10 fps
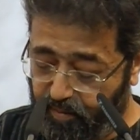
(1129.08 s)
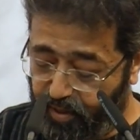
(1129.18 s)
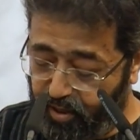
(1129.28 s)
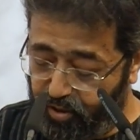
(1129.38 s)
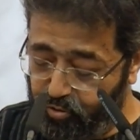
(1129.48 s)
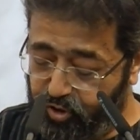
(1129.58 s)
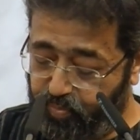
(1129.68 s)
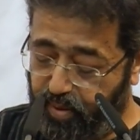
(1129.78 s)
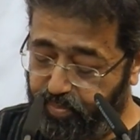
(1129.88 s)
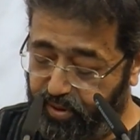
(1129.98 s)
The
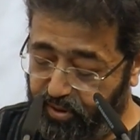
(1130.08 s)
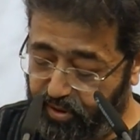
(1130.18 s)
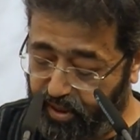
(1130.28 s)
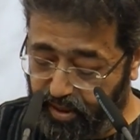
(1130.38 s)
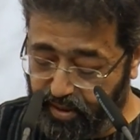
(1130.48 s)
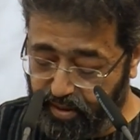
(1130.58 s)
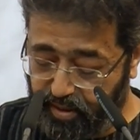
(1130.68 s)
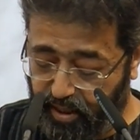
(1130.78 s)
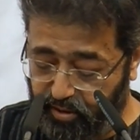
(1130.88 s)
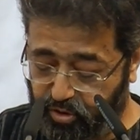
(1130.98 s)
newspaper is
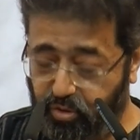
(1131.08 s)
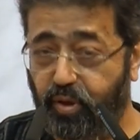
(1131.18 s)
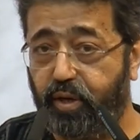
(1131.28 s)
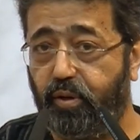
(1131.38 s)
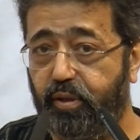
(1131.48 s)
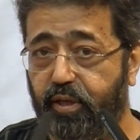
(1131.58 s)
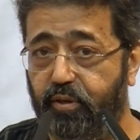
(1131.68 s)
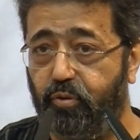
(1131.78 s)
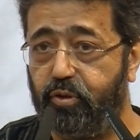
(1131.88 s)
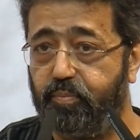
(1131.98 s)
there, and so are all the
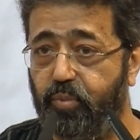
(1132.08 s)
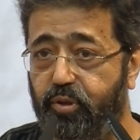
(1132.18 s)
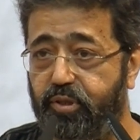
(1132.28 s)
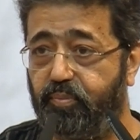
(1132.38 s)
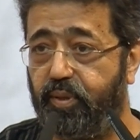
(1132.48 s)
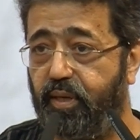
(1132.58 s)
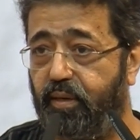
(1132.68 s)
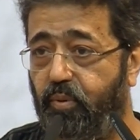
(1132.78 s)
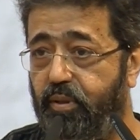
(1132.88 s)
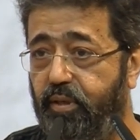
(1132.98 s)
notebooks with
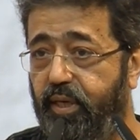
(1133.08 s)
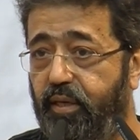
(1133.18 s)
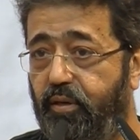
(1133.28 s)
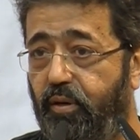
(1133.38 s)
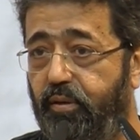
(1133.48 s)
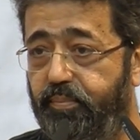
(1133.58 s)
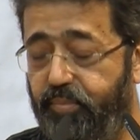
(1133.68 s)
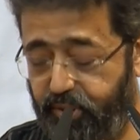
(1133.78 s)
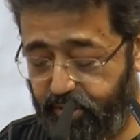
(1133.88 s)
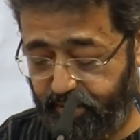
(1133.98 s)
their wandering
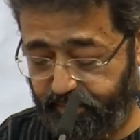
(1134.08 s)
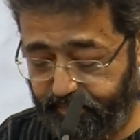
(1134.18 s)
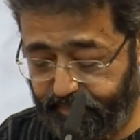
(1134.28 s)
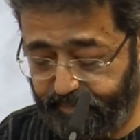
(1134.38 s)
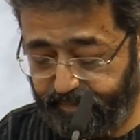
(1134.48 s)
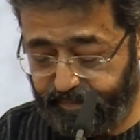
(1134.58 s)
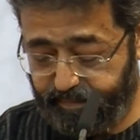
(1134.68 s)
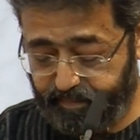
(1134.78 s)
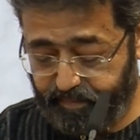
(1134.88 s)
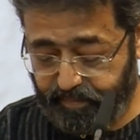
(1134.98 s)
columns.
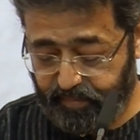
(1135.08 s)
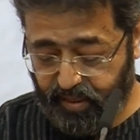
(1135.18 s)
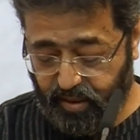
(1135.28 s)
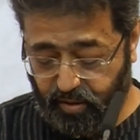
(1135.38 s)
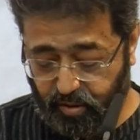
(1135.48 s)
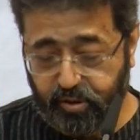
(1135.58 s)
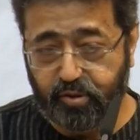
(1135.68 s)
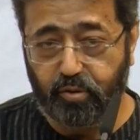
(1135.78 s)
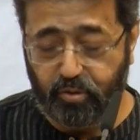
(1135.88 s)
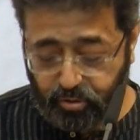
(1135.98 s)

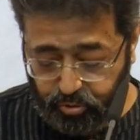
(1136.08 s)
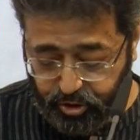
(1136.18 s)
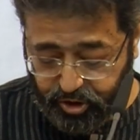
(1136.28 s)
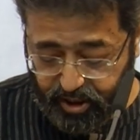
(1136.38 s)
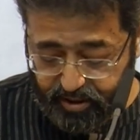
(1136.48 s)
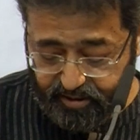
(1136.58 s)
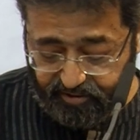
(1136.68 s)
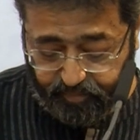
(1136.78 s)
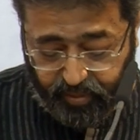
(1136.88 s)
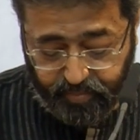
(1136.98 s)
Also loose sheets
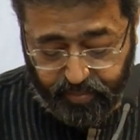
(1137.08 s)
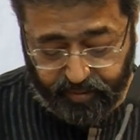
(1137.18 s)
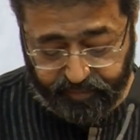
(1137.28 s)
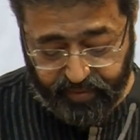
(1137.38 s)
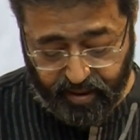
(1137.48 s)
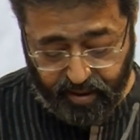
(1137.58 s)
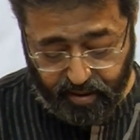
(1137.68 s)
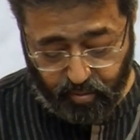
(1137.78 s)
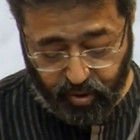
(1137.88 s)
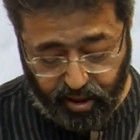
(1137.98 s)
of paper
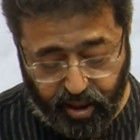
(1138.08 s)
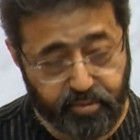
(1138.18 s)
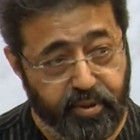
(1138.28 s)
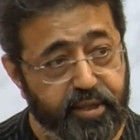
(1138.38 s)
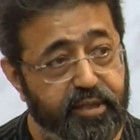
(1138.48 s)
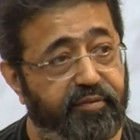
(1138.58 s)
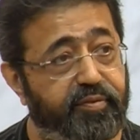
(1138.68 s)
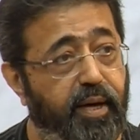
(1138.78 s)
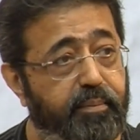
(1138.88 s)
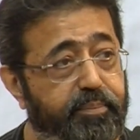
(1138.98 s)
with hundreds of
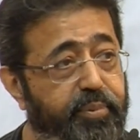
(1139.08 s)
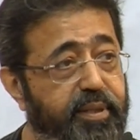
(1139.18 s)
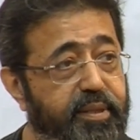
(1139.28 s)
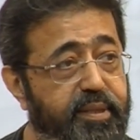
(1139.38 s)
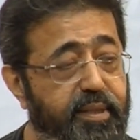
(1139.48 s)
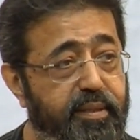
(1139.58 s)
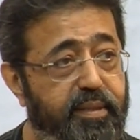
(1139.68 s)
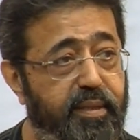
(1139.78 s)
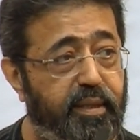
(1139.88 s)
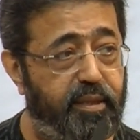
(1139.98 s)
thumbprints and
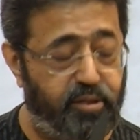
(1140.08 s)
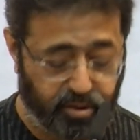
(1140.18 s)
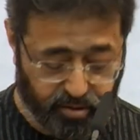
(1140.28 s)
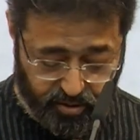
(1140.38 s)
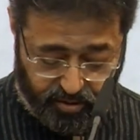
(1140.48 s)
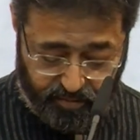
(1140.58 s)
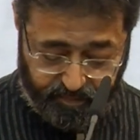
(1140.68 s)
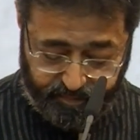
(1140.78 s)
signatures.